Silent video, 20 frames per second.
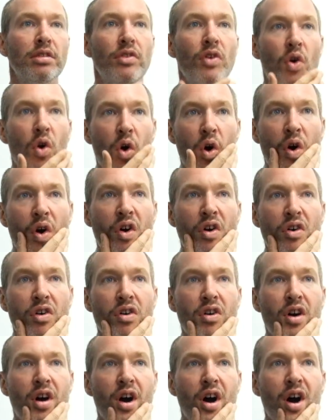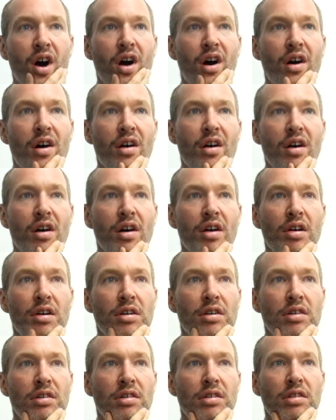Raising, getting something.
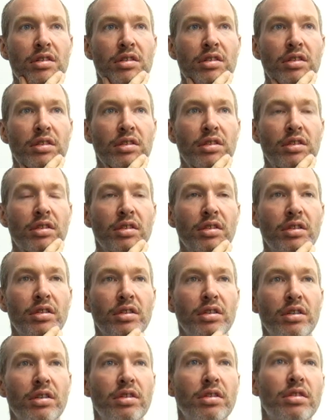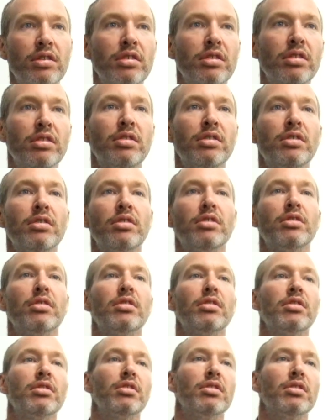Walk the line.